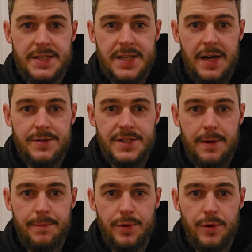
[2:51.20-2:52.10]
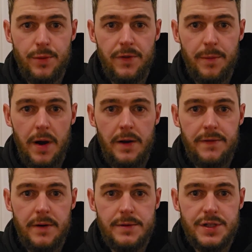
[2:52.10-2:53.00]
is a sound sample with the
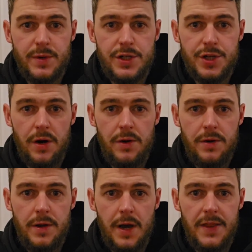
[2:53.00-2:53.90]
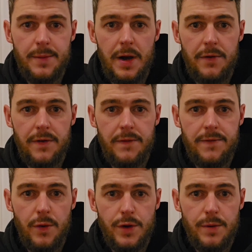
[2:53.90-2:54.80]
microphone switched on and the
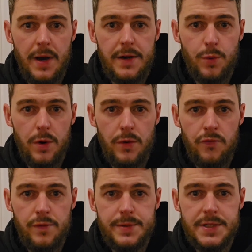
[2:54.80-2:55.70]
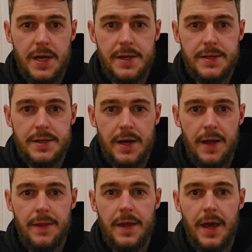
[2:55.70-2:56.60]
microphone volume at 100%
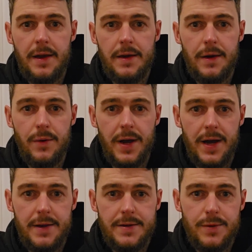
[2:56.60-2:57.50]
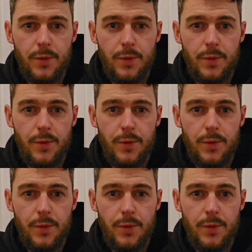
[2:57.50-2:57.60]
and the echo at